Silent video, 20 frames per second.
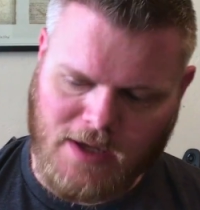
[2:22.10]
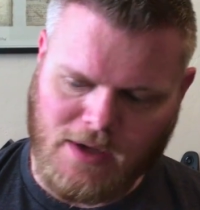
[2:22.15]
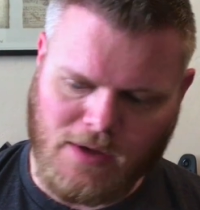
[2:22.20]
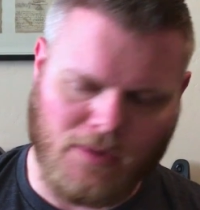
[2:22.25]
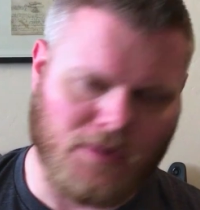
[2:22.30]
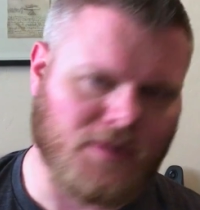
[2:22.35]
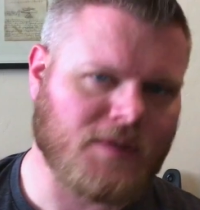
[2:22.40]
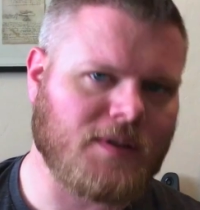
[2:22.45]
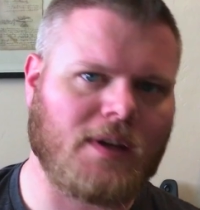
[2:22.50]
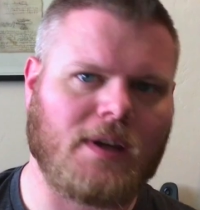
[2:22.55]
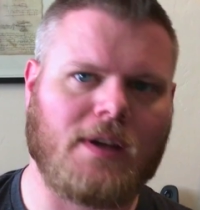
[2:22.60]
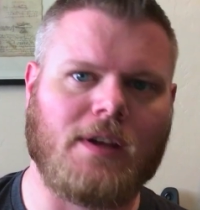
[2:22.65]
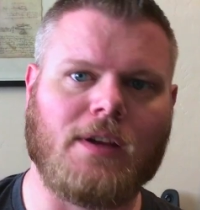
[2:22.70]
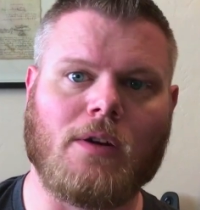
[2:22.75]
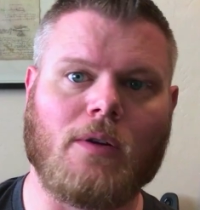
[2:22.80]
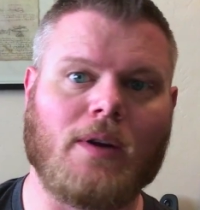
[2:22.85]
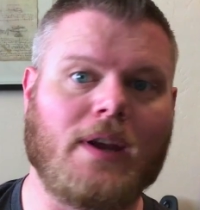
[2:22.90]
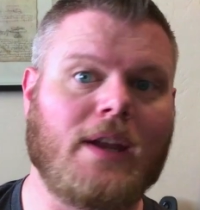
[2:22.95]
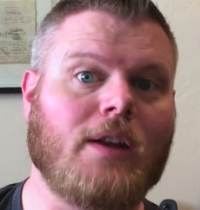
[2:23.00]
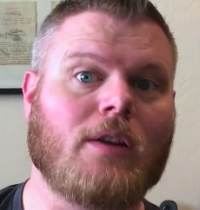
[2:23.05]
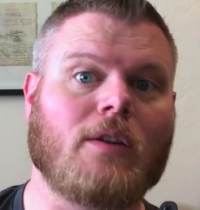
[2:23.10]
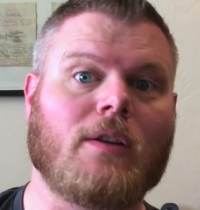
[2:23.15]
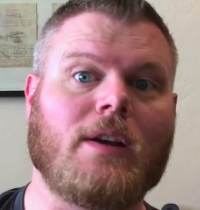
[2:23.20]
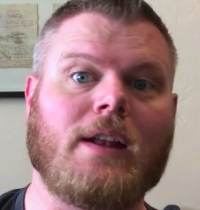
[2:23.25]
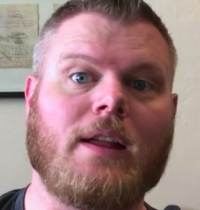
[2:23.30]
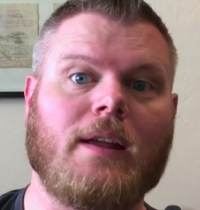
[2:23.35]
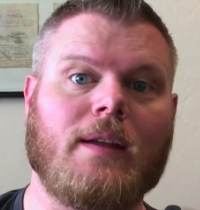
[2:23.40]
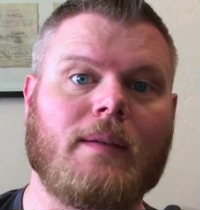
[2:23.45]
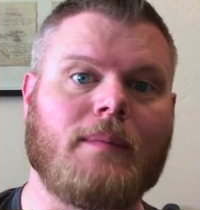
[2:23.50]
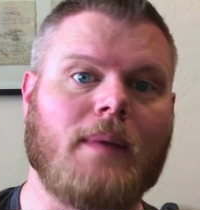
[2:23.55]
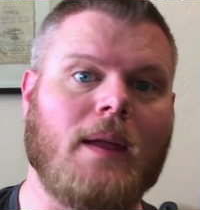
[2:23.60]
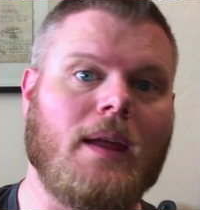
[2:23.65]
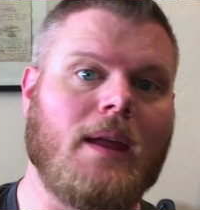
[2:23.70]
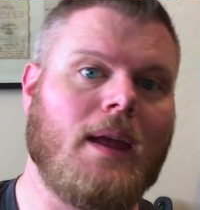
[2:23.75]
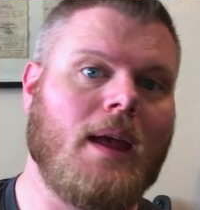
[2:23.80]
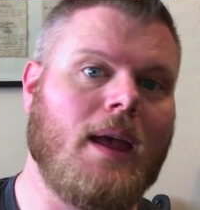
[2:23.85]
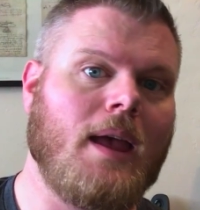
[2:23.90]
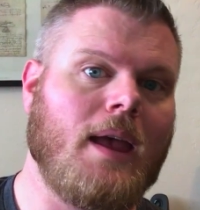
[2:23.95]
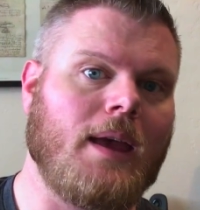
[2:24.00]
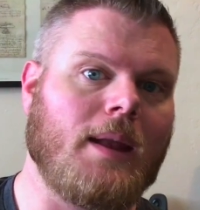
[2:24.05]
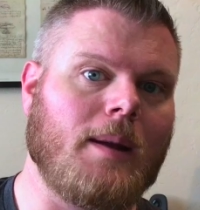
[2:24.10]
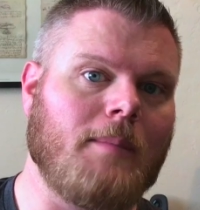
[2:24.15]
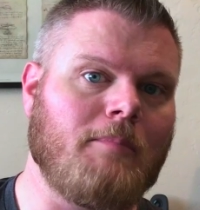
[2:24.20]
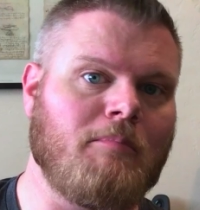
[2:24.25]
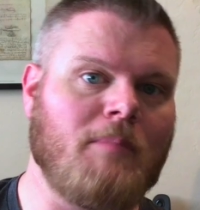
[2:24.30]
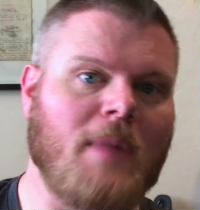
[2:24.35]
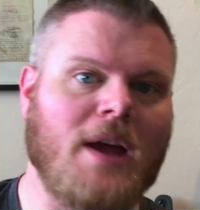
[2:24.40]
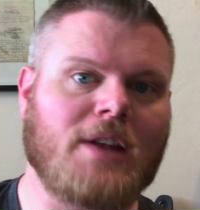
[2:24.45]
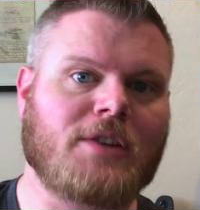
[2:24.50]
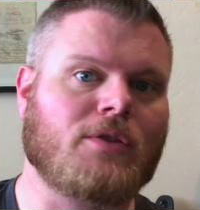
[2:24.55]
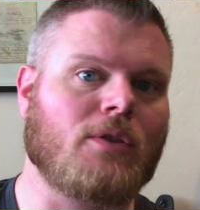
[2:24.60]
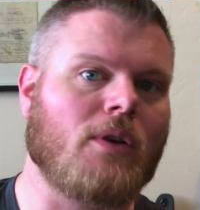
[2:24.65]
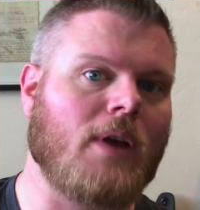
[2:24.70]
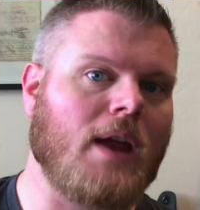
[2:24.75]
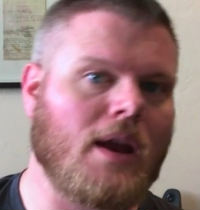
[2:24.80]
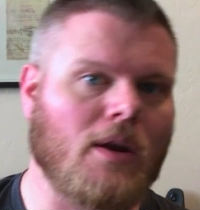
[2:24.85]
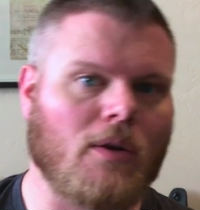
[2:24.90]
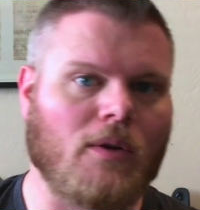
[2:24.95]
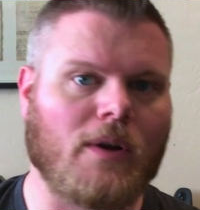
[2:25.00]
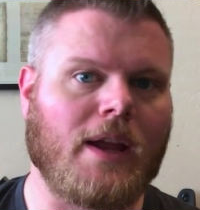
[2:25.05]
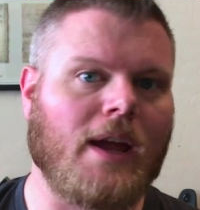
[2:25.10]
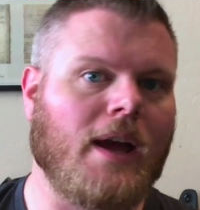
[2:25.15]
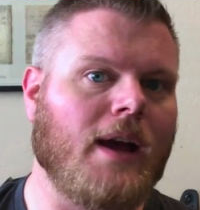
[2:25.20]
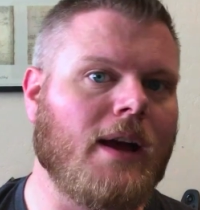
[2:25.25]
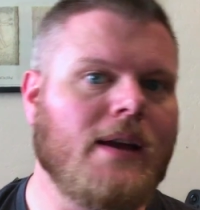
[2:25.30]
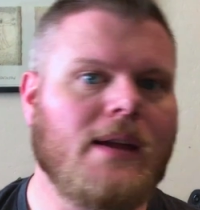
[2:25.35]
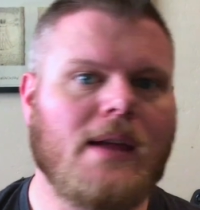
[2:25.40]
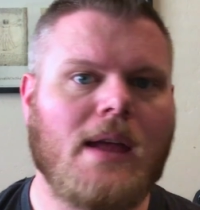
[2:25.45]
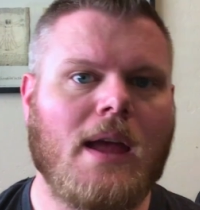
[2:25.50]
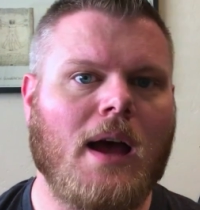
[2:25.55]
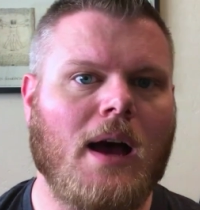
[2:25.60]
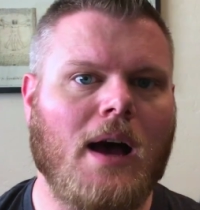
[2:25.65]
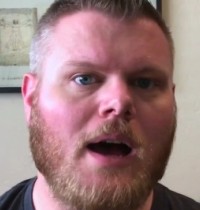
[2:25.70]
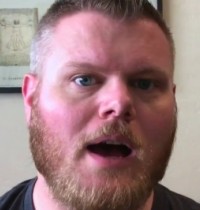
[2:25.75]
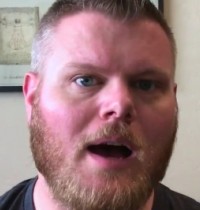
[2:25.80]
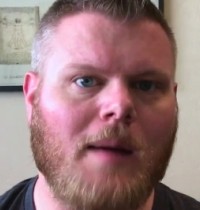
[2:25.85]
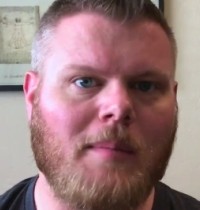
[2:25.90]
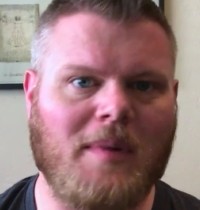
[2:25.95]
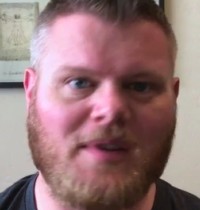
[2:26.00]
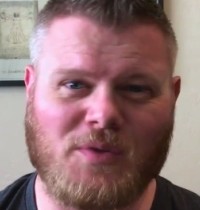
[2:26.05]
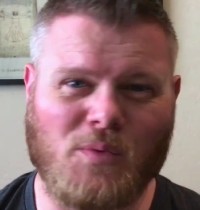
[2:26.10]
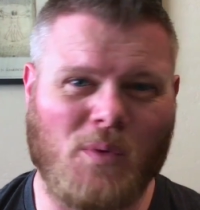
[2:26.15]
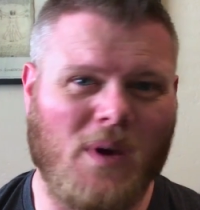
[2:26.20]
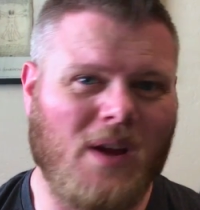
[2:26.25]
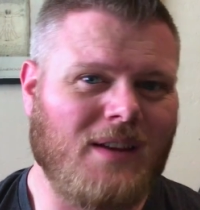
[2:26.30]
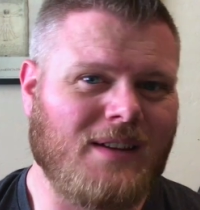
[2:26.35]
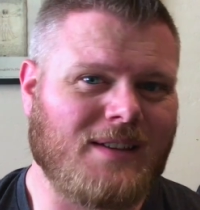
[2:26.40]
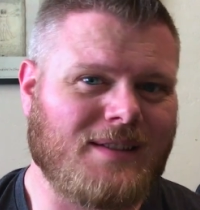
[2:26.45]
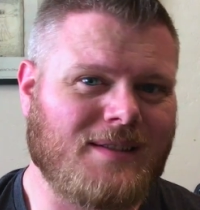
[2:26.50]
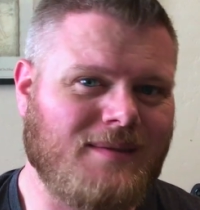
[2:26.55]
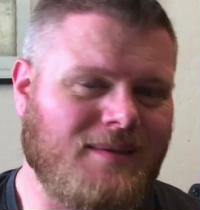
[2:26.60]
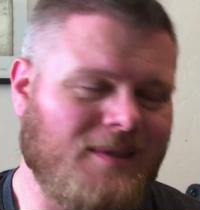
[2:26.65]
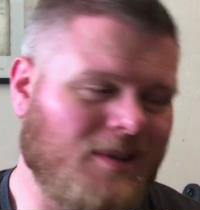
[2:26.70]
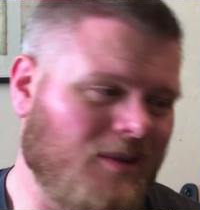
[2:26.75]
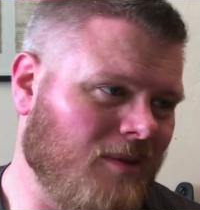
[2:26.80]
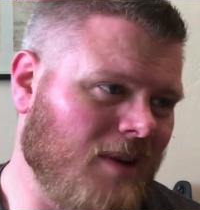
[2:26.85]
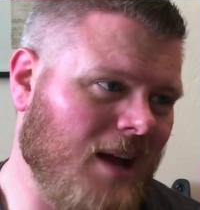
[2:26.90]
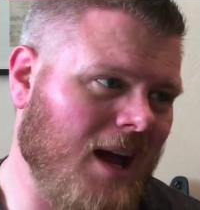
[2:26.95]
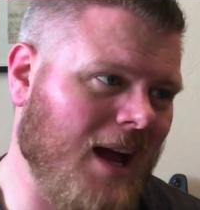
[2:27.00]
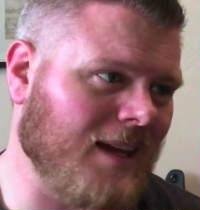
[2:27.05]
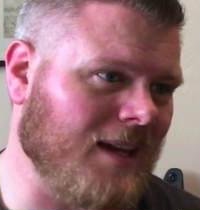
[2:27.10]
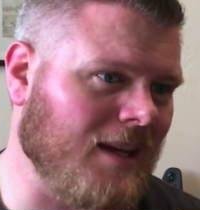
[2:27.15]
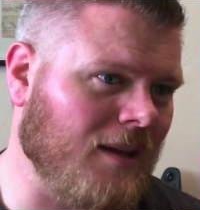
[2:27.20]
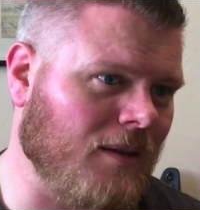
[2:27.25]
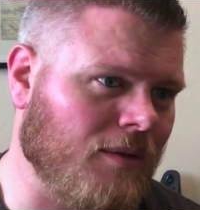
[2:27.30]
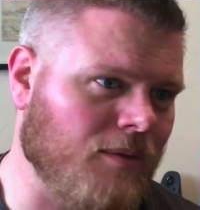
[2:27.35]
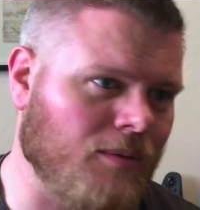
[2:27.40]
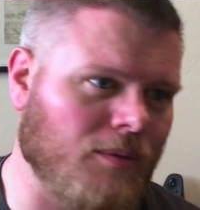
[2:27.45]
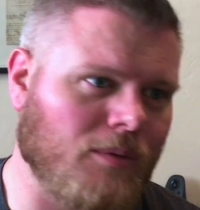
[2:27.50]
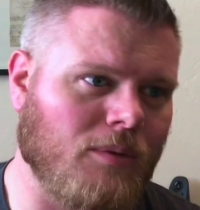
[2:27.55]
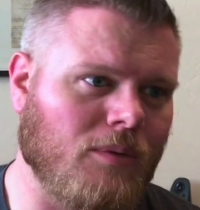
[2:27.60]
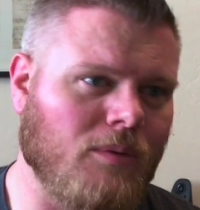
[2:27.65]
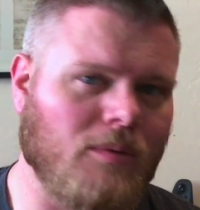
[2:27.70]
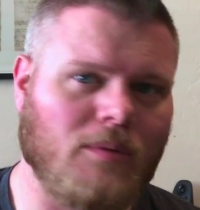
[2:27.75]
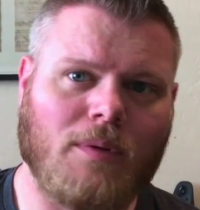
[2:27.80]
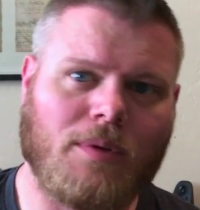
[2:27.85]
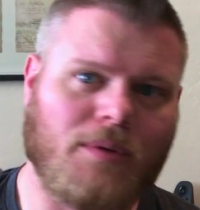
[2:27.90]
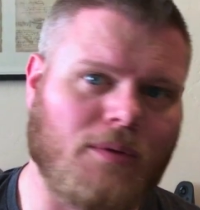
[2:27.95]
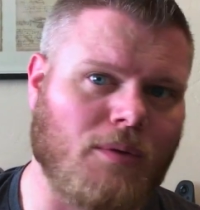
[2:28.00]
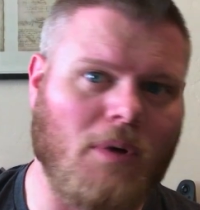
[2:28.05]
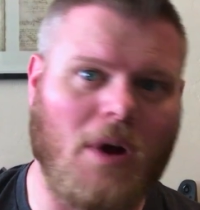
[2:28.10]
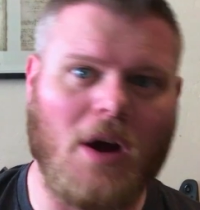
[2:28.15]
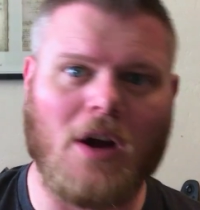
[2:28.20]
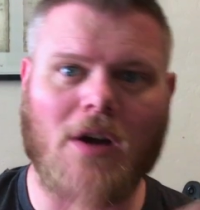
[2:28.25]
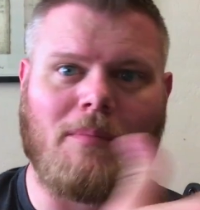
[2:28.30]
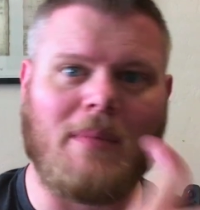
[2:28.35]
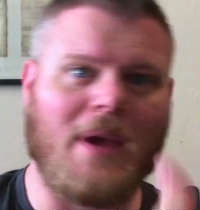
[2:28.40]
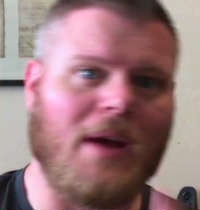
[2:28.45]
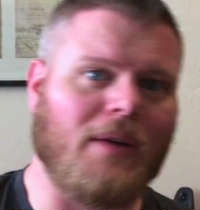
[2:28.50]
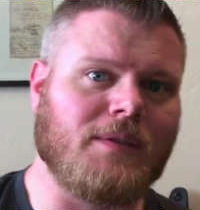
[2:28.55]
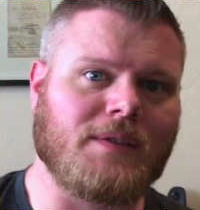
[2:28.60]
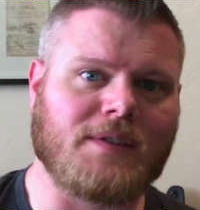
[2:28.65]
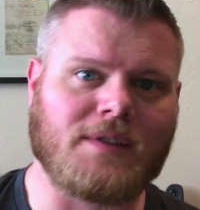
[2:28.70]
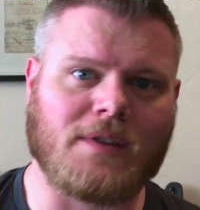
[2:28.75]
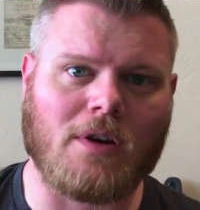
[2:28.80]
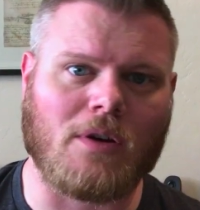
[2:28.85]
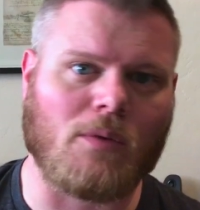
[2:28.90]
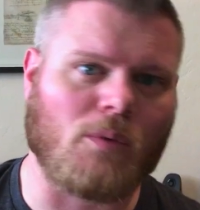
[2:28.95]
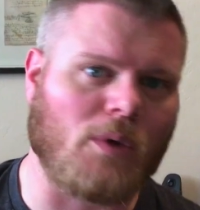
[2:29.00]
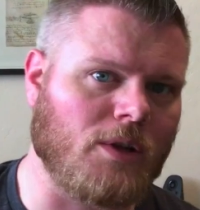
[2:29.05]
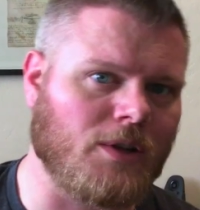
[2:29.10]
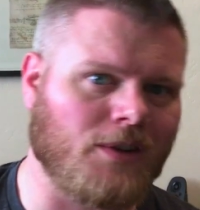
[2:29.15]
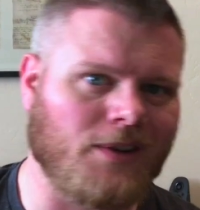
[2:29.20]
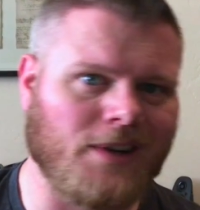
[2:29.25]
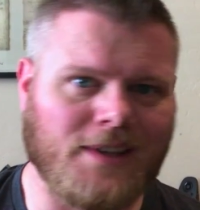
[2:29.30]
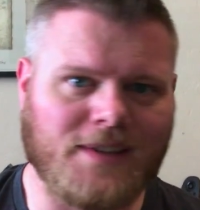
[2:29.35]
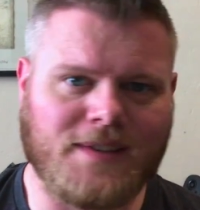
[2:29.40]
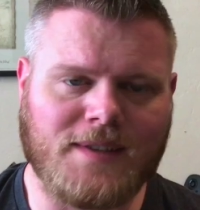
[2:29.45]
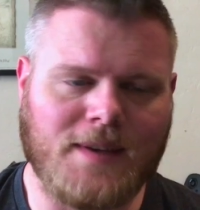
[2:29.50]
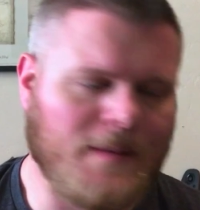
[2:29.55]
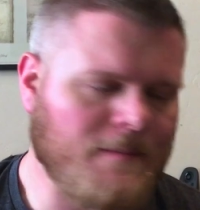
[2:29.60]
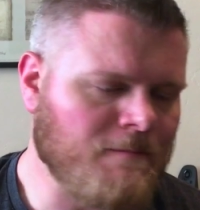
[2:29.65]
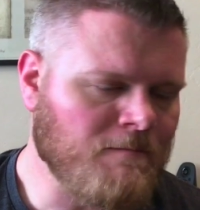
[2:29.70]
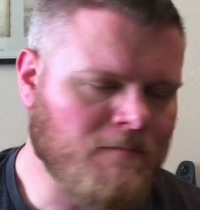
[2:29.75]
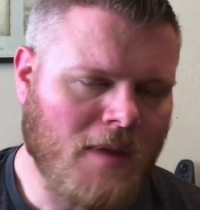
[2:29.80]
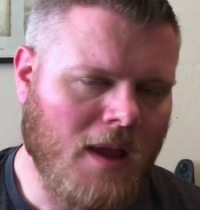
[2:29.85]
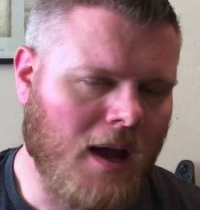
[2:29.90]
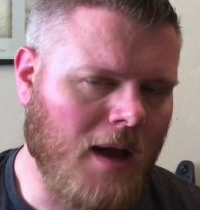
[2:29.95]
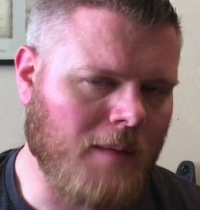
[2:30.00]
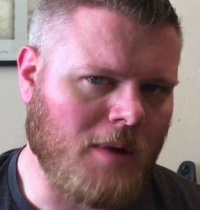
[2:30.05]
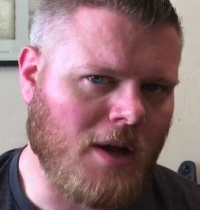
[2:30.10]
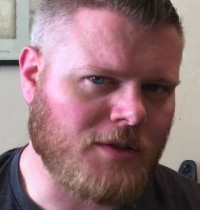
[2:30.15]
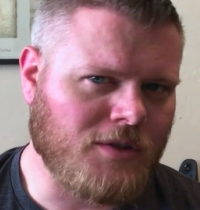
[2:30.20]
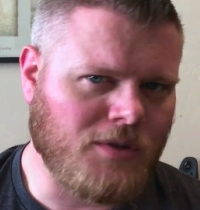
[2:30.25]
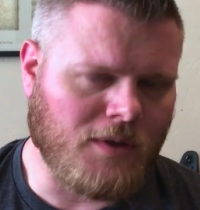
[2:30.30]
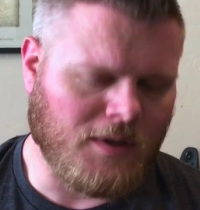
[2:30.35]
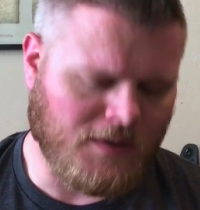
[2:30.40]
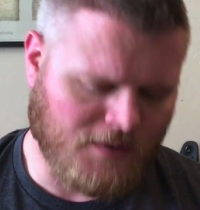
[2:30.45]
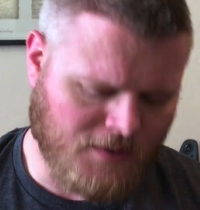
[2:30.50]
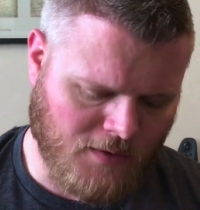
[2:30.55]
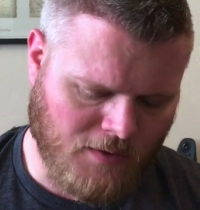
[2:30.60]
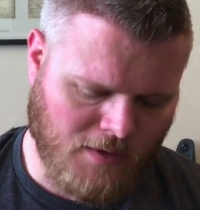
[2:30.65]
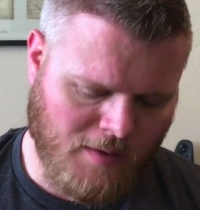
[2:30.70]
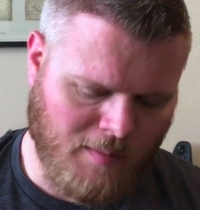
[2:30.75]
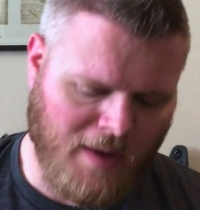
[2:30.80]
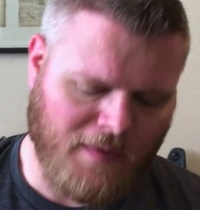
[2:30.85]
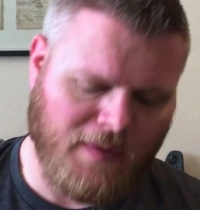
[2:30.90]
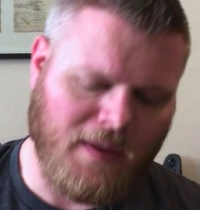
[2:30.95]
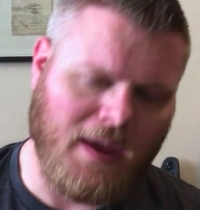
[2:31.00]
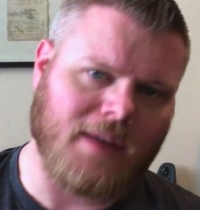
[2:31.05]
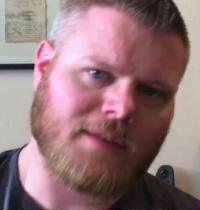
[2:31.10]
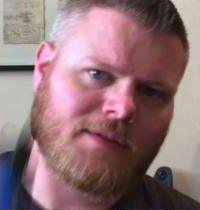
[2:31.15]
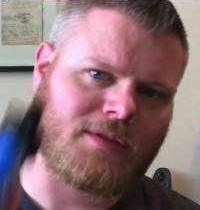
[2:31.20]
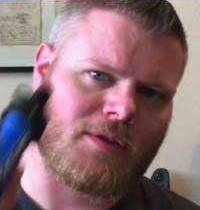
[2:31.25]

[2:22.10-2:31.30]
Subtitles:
use, here in a metro area, as well as hiking through our mountains and our wilderness, I'm not too concerned about that.